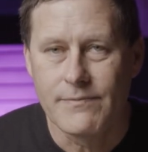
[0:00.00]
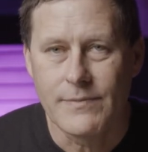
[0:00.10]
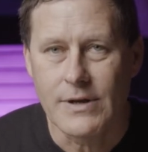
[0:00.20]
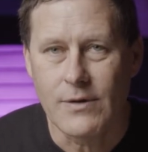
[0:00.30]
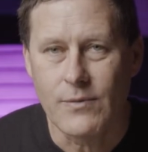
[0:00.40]

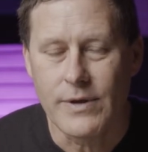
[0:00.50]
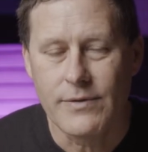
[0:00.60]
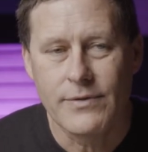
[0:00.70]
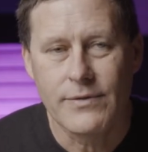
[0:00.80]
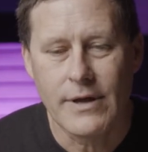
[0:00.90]

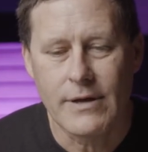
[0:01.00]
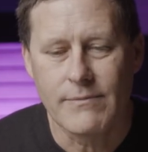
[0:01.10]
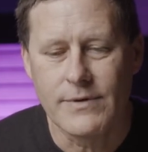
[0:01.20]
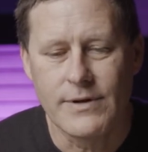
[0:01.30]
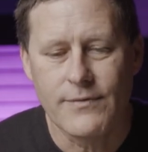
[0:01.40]
with
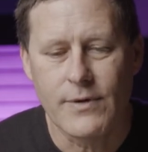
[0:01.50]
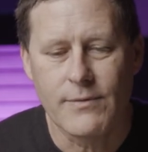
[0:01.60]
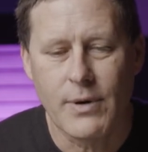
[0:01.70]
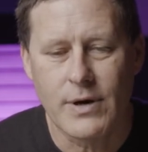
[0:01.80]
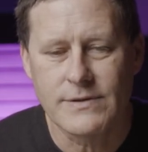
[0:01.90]

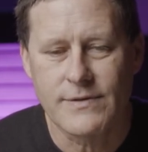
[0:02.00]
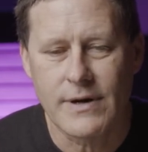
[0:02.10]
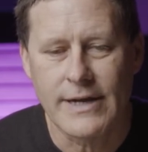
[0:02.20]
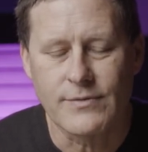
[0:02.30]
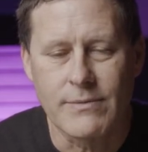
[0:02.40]
different parts of our
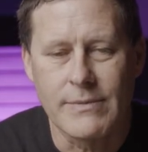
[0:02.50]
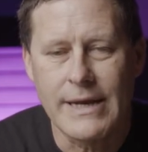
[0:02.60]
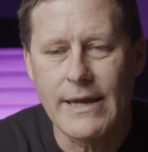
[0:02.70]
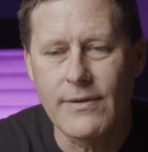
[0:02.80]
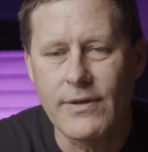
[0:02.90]
life. We
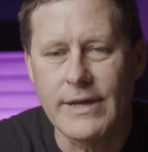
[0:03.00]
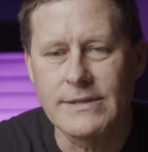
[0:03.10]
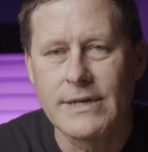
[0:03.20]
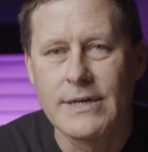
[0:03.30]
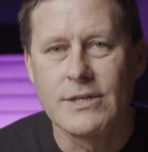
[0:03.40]
medicate
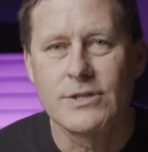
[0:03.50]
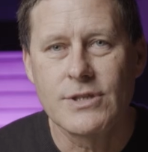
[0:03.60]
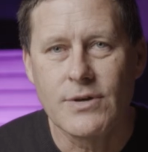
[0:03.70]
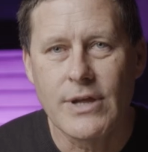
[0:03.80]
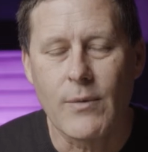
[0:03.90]
things
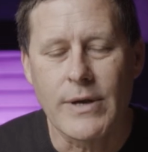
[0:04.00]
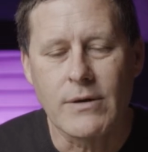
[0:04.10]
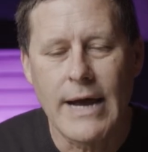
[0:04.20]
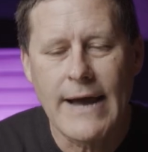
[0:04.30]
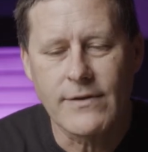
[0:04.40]
so that we
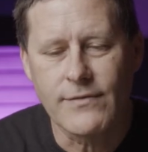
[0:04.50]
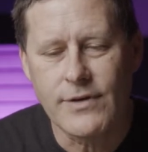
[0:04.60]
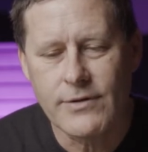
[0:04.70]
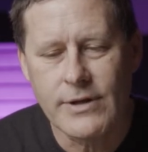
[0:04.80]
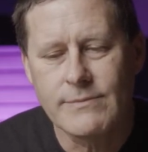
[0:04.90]
don't have to
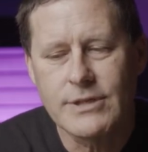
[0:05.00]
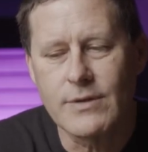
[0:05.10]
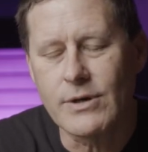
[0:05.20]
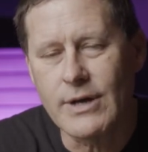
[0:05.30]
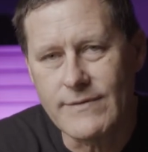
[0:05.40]
feel them, so that
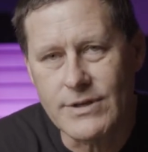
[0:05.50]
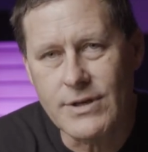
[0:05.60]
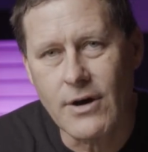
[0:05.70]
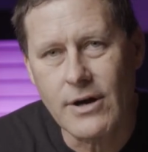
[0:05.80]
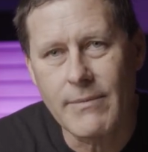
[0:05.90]
we don't have to
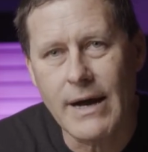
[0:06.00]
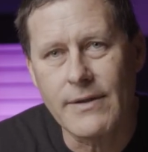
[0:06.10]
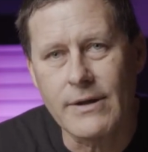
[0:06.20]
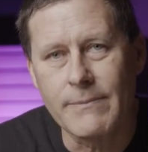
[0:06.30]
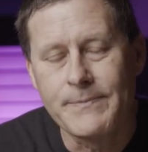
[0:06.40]
talk
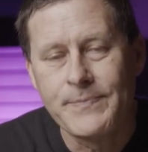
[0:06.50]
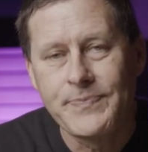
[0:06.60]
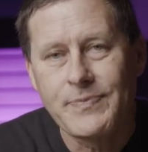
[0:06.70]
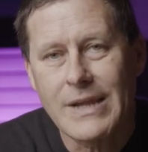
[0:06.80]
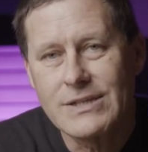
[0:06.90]
about them,
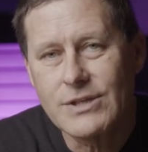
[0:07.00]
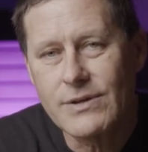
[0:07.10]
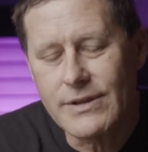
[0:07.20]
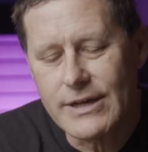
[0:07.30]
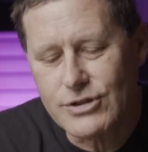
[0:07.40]

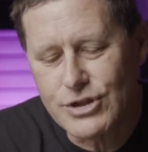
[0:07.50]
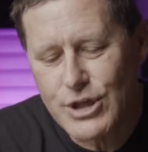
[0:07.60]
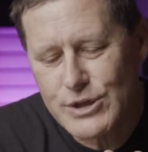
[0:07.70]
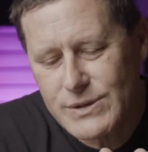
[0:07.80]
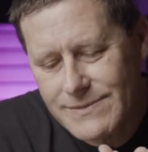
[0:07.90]
so that they're
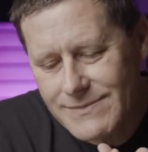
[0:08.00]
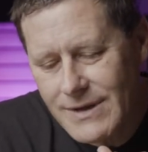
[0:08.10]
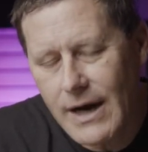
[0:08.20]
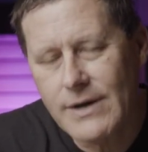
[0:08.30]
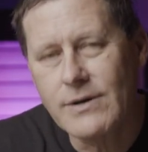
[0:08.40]
just
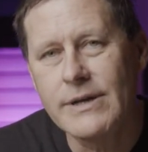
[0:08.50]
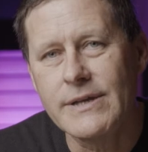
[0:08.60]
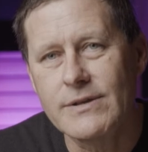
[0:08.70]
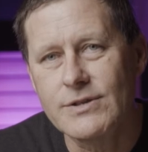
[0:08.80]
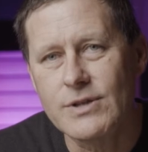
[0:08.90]

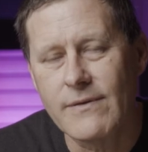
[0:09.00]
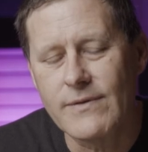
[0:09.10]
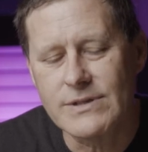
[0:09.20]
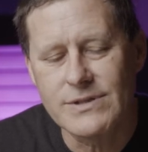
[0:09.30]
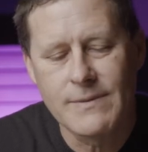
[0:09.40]
underneath the
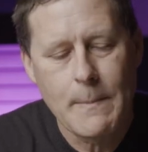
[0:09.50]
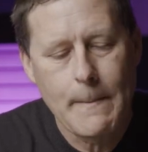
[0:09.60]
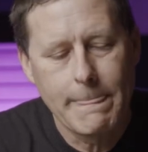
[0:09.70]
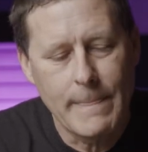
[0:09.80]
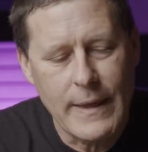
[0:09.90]
surface
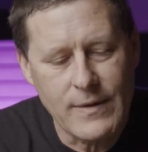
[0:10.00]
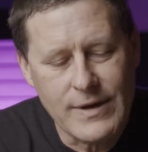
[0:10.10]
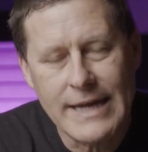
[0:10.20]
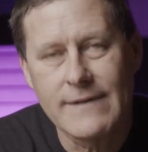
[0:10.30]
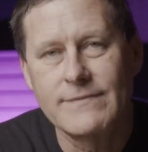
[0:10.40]
and they're
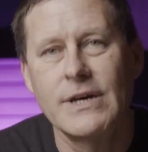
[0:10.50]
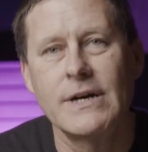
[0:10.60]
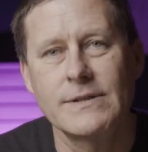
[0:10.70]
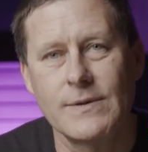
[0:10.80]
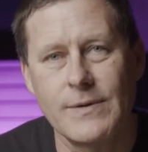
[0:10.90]
kind of
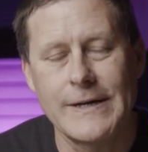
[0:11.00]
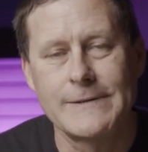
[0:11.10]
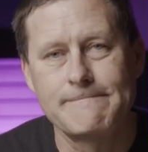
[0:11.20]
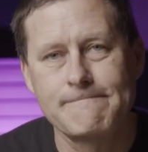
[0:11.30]
tucked away.